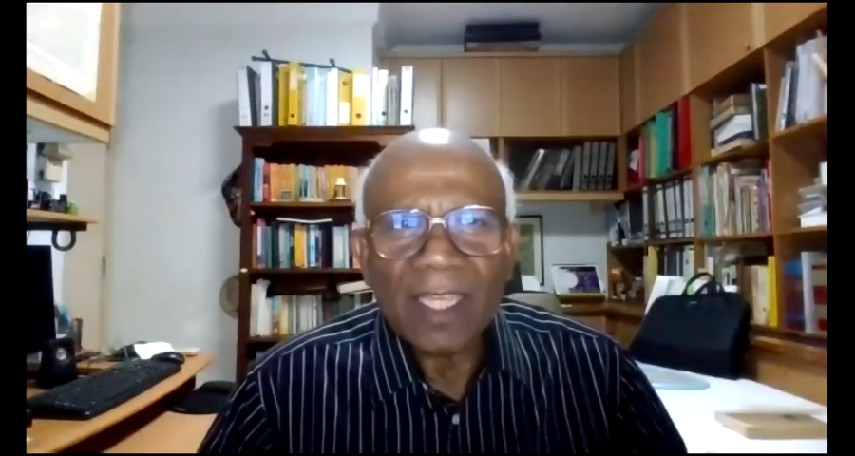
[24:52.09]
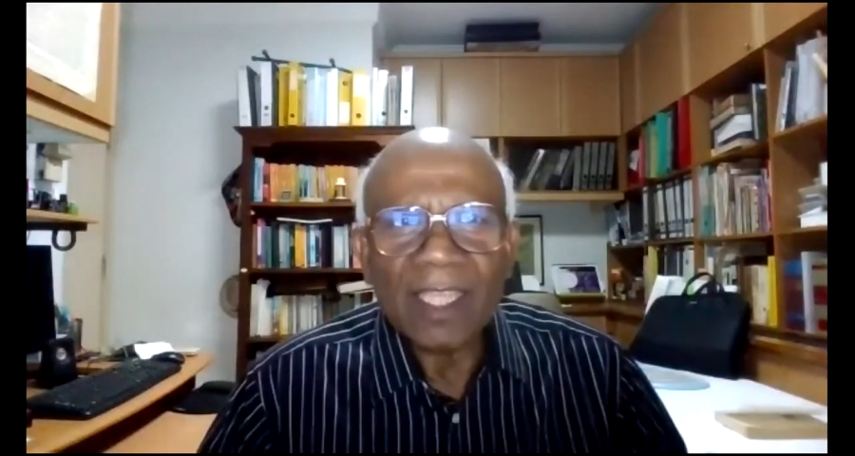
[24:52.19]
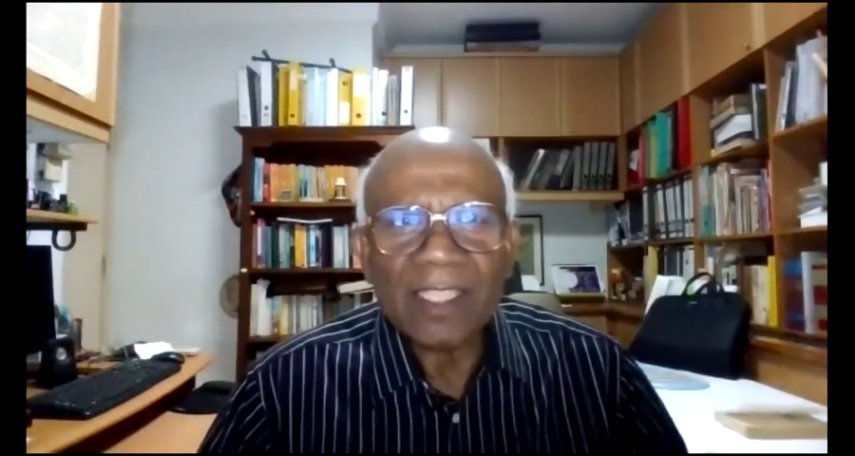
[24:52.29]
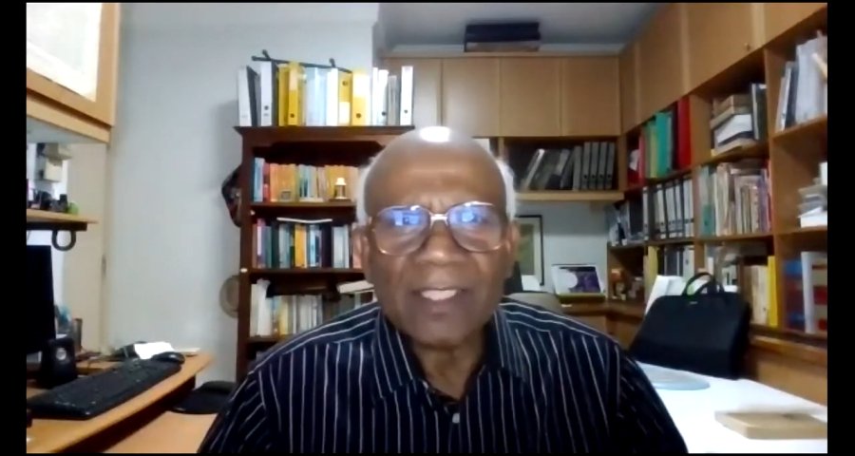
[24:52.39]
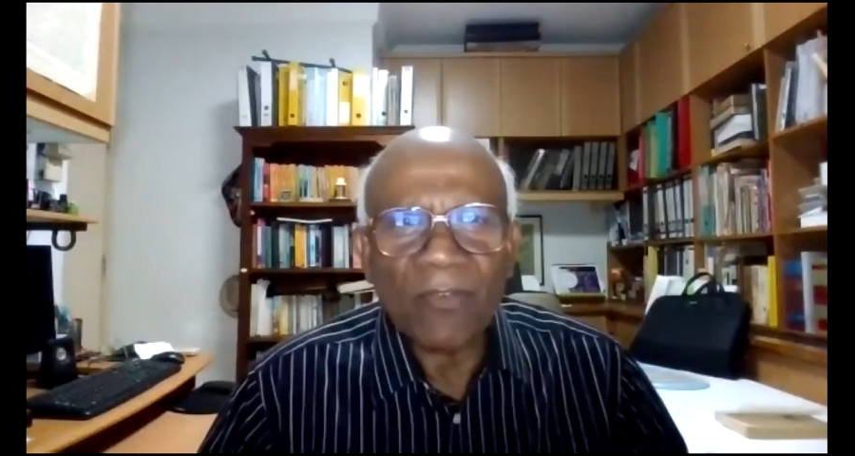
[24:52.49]

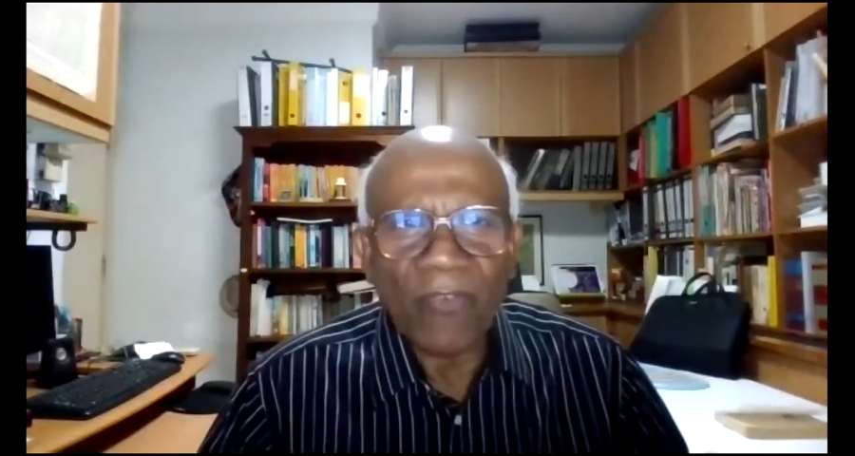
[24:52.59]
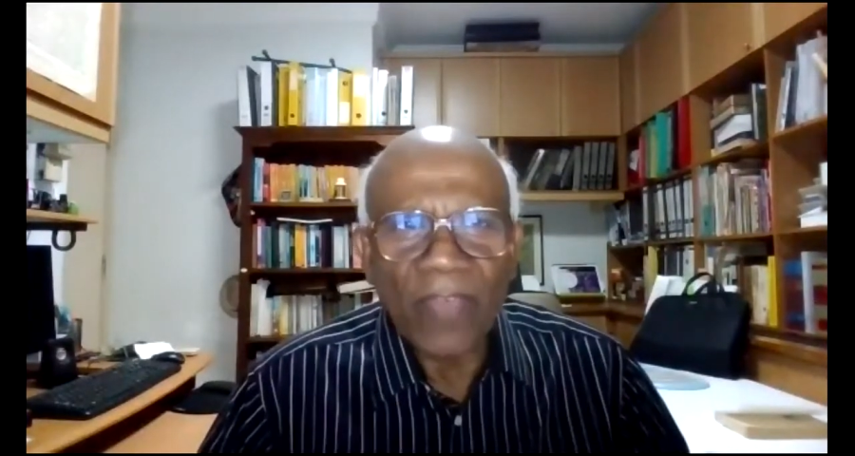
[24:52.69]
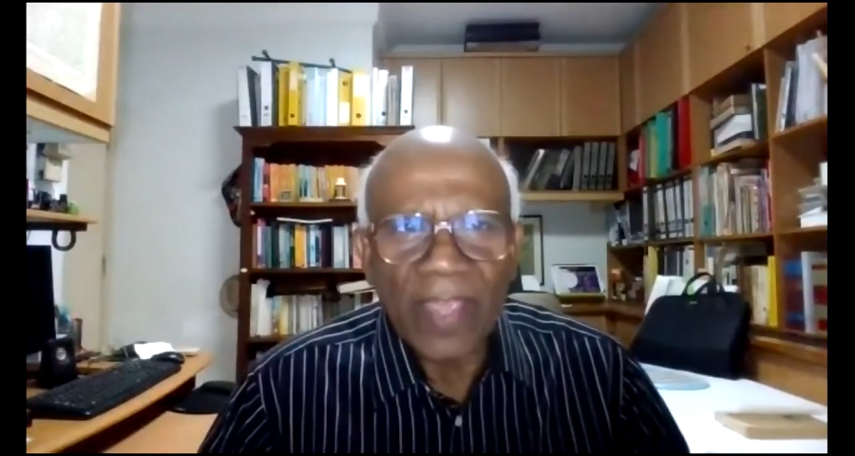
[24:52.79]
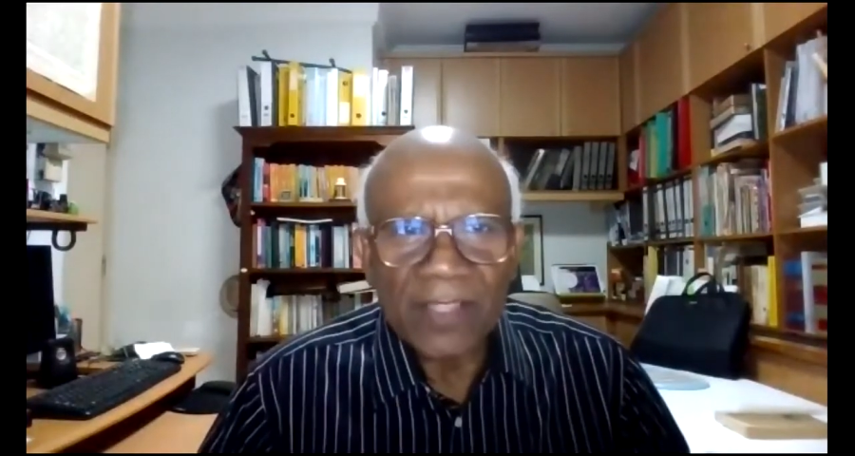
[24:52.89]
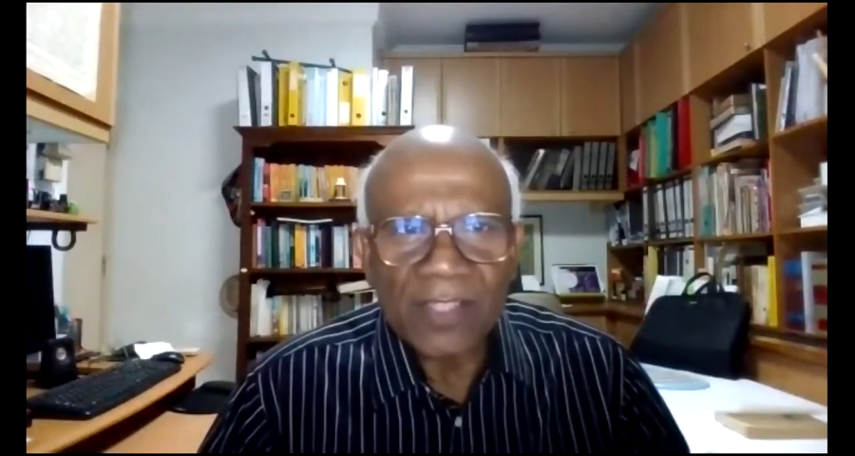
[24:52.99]
is
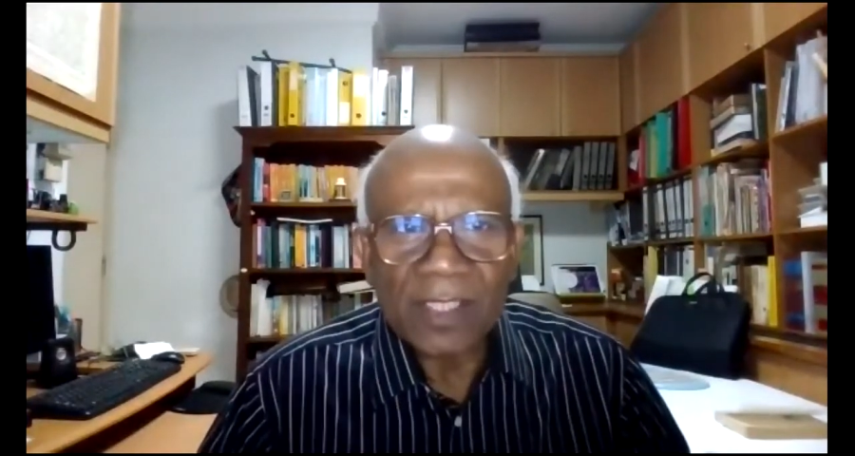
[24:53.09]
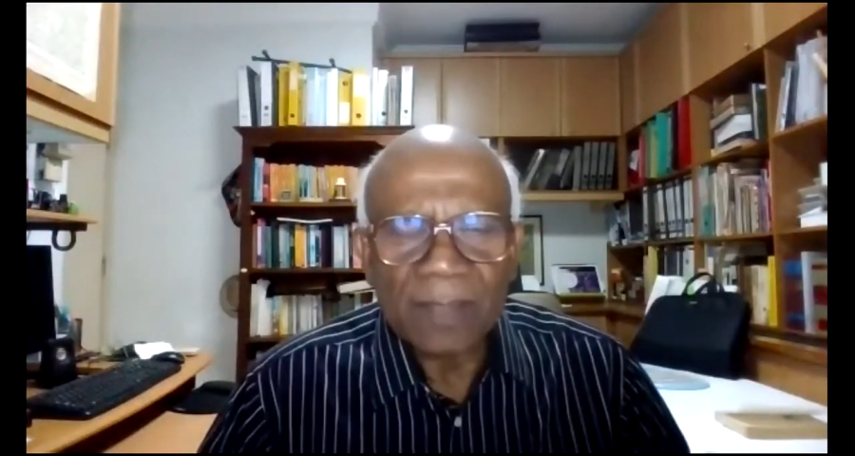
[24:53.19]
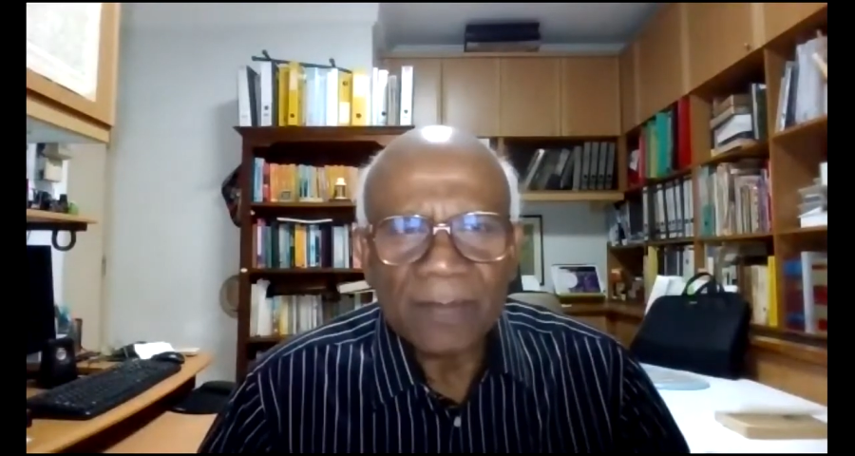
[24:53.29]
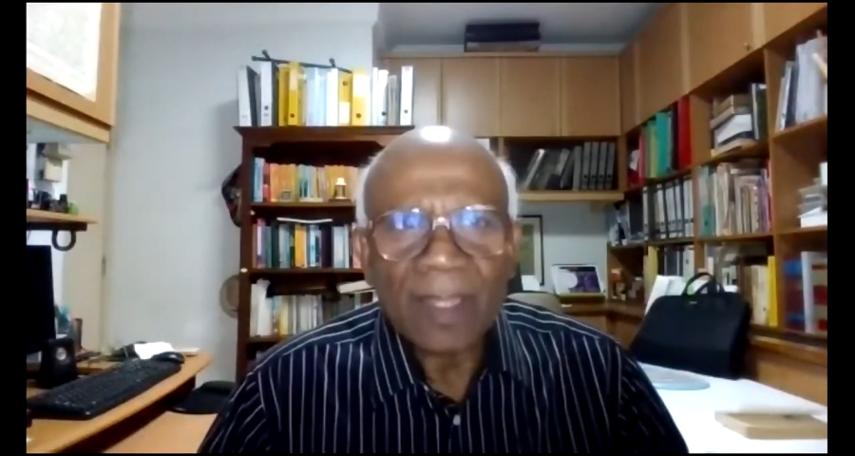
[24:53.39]
fats.